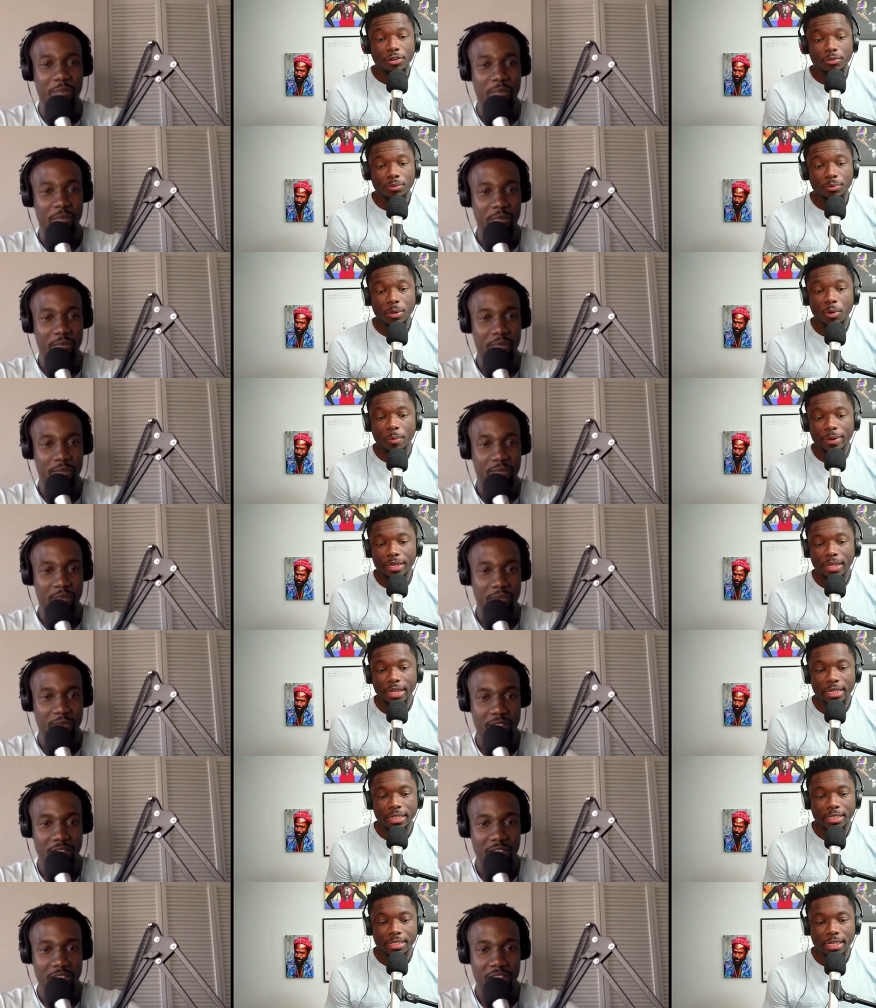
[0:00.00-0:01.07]
Speaker 1: We won't be like
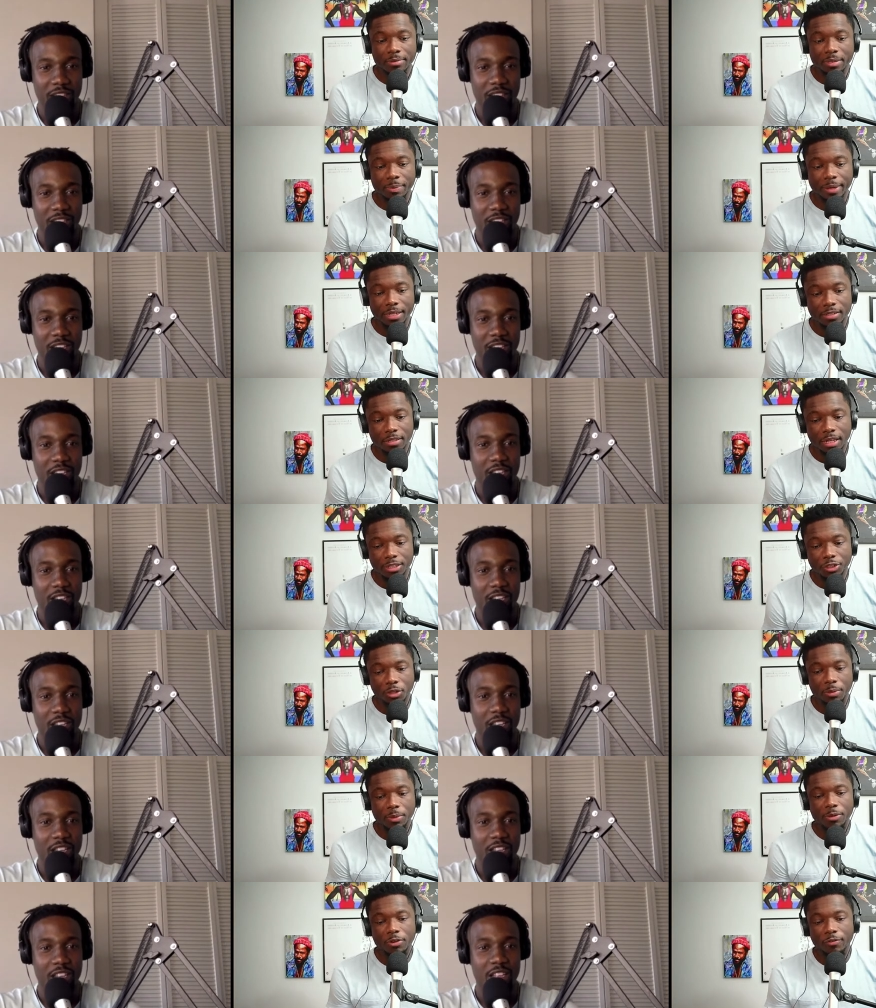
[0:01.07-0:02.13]
in the same space. Like, she'll
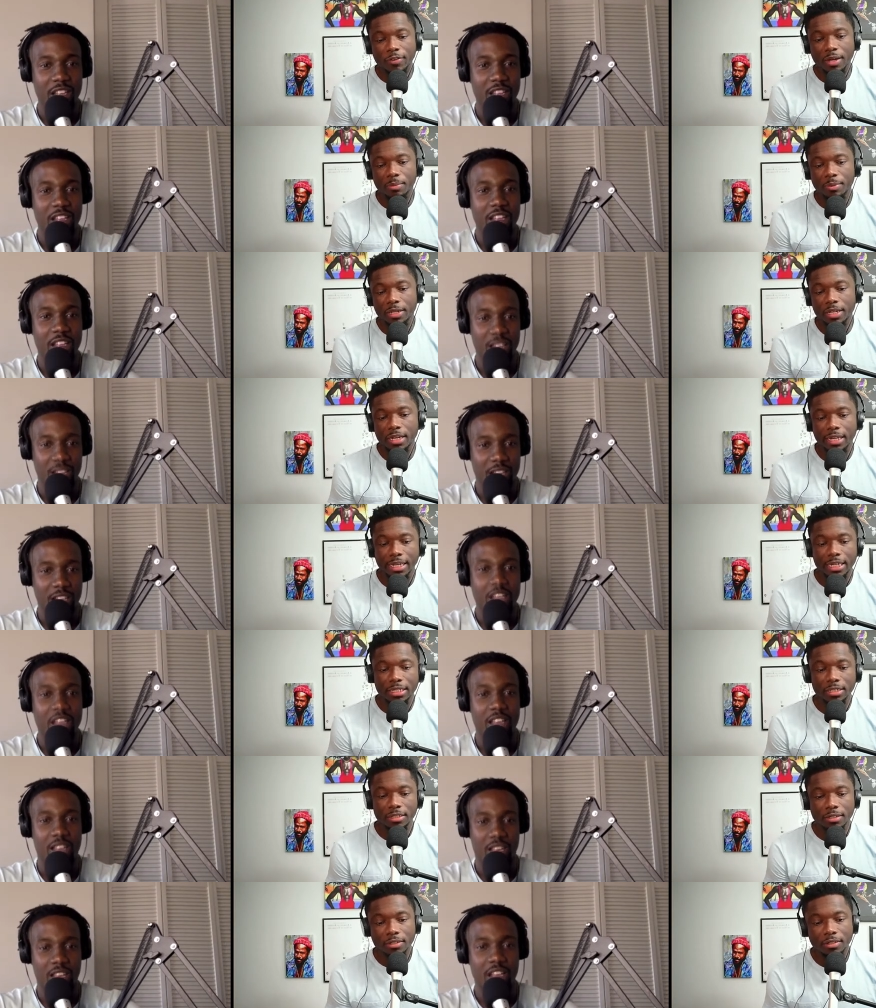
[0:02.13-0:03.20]
be with her family in
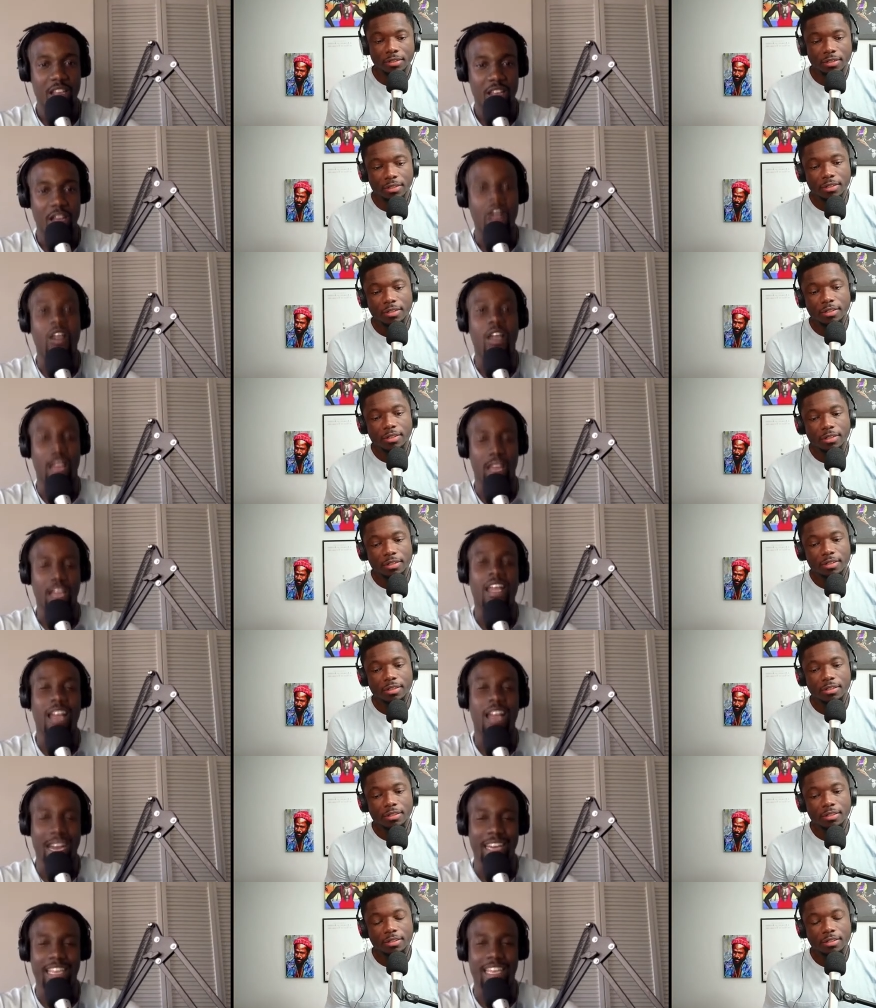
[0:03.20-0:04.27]
Atlanta.
Speaker 2: Okay,
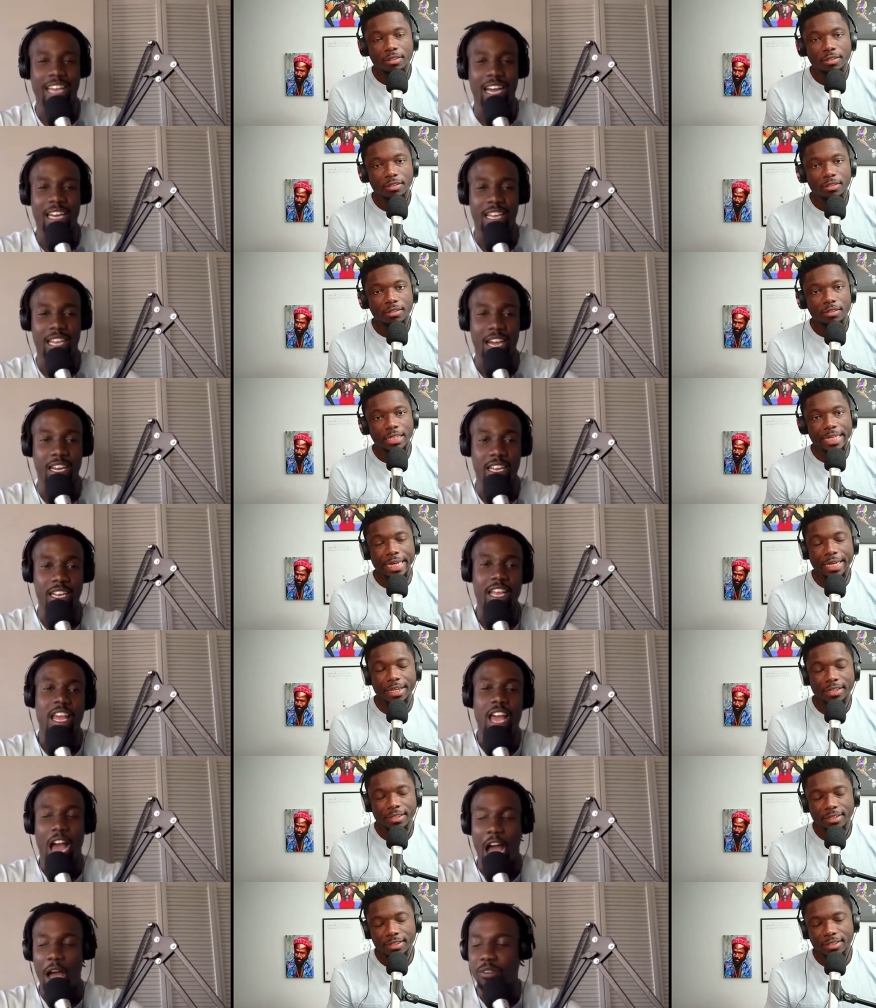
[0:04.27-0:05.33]
got it.
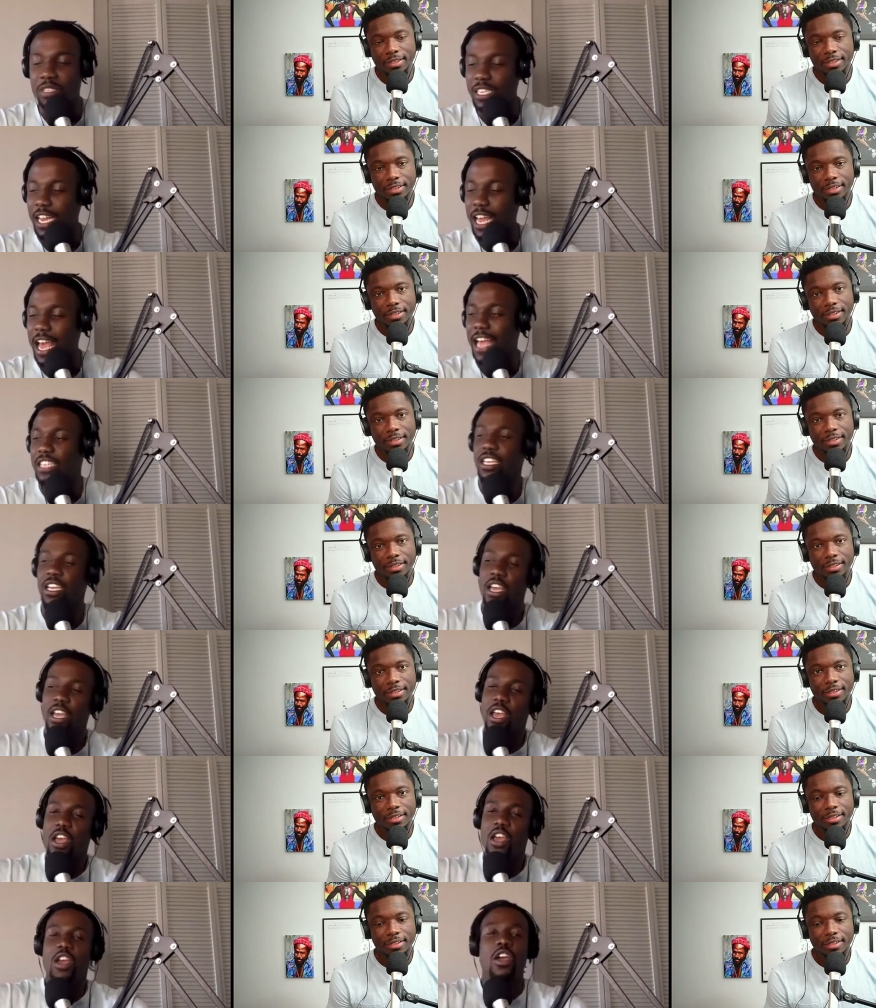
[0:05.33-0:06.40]
I was gonna ask
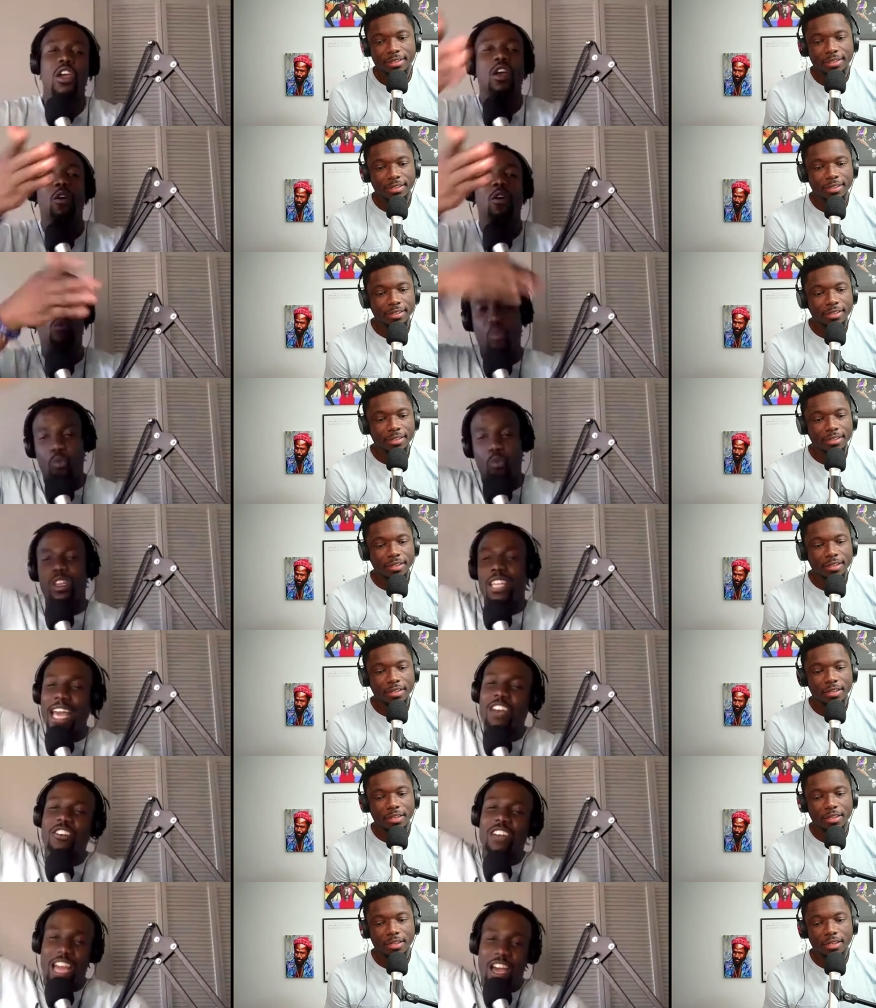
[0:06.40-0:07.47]

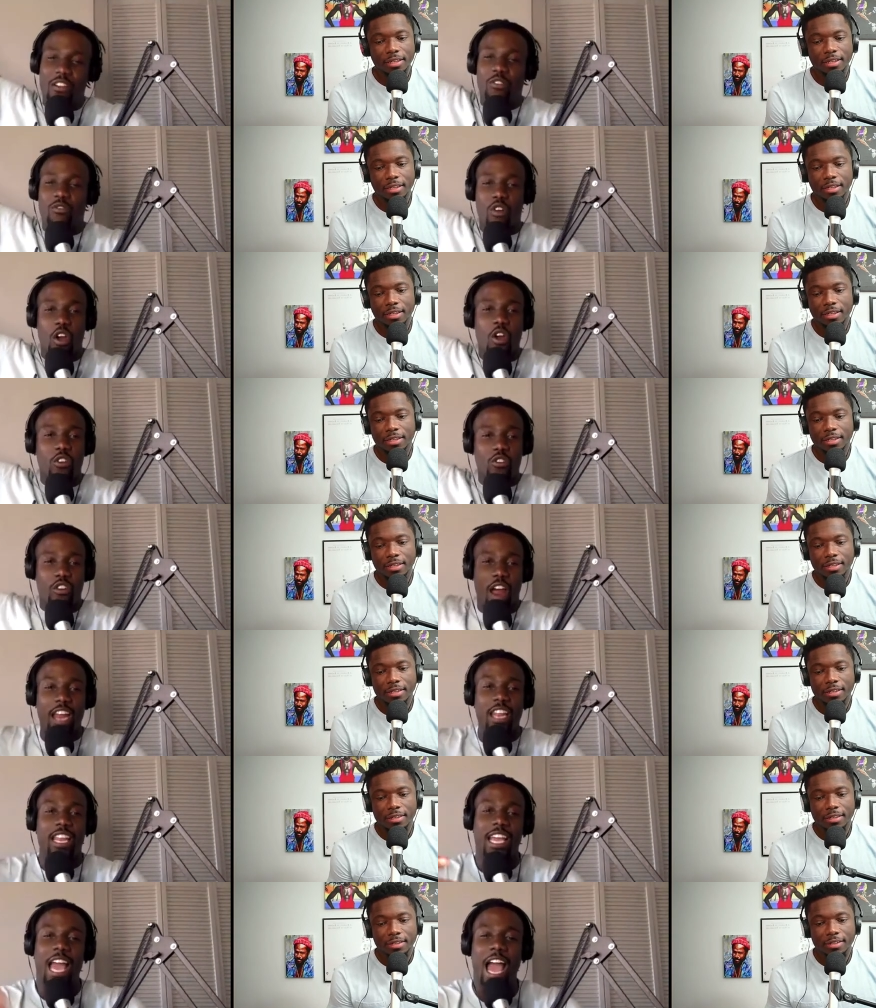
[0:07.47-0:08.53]
later down the road, right?
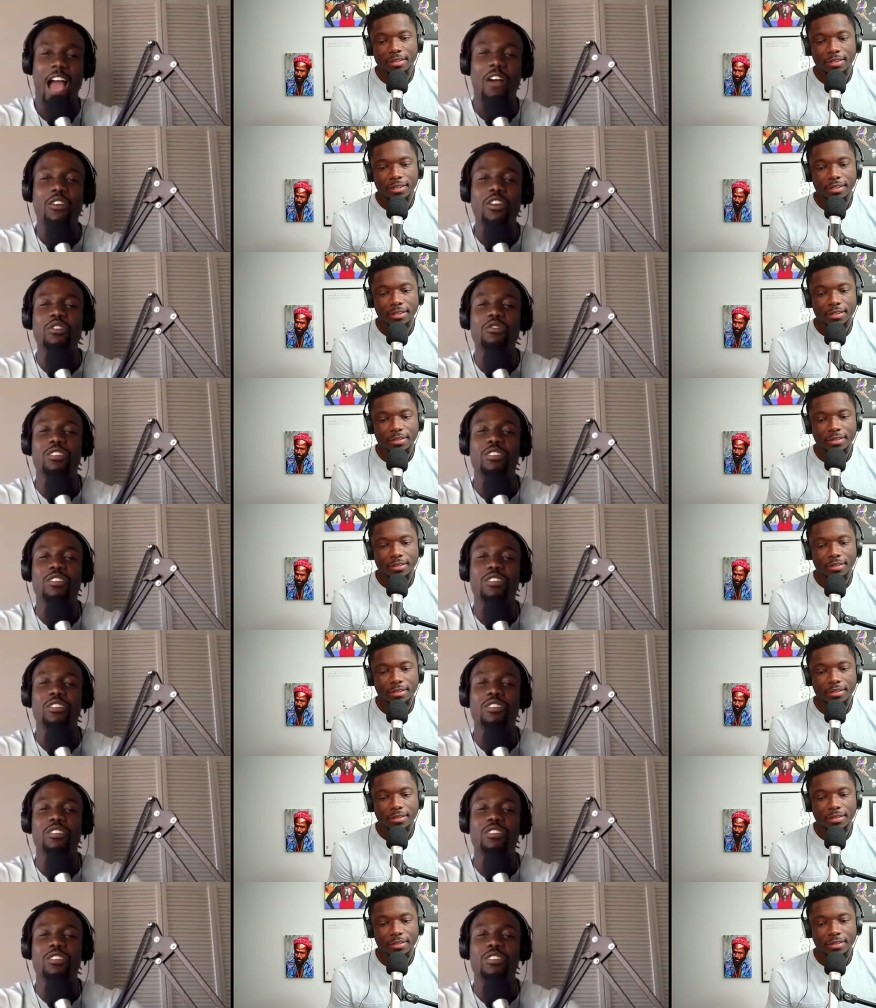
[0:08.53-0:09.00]
Like, how do you